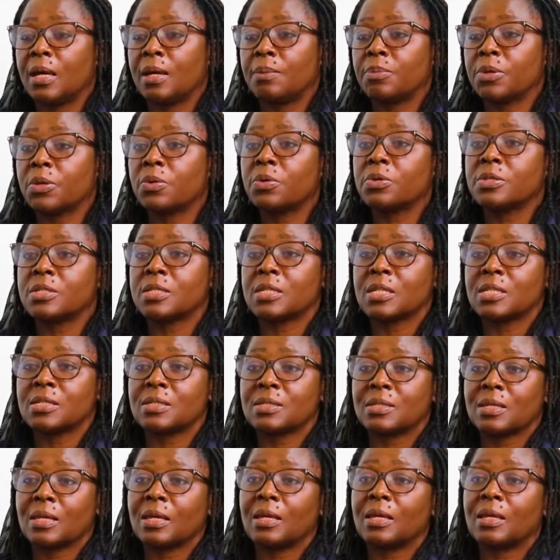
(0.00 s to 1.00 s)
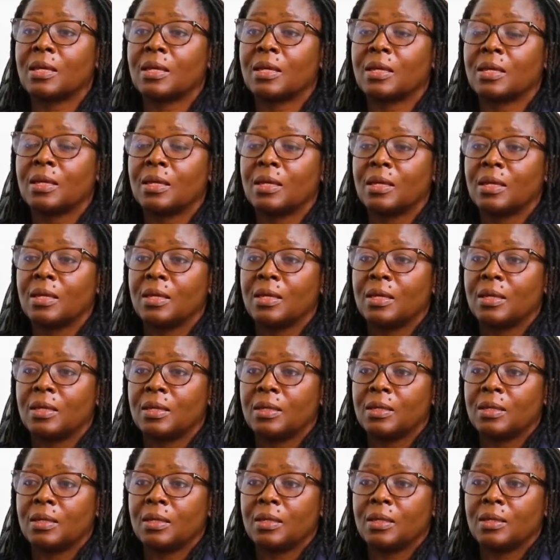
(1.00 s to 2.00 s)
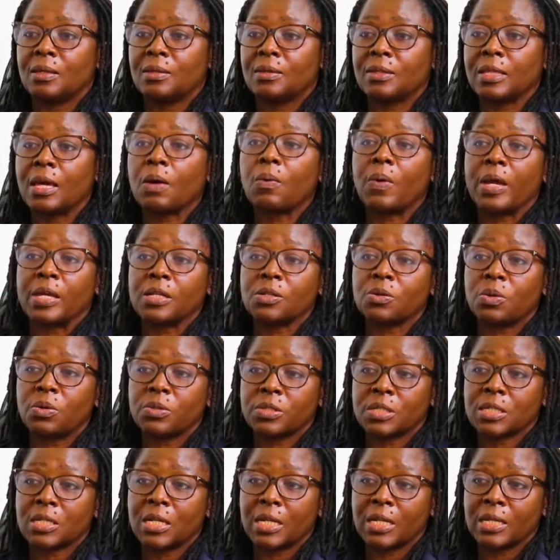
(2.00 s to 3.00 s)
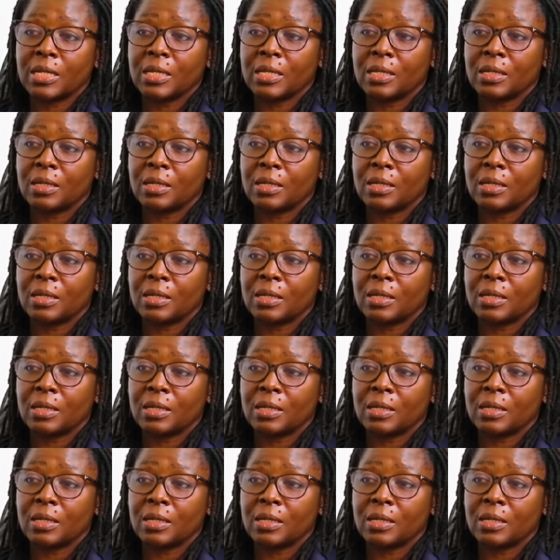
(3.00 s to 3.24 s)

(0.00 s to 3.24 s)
because they are quite costly.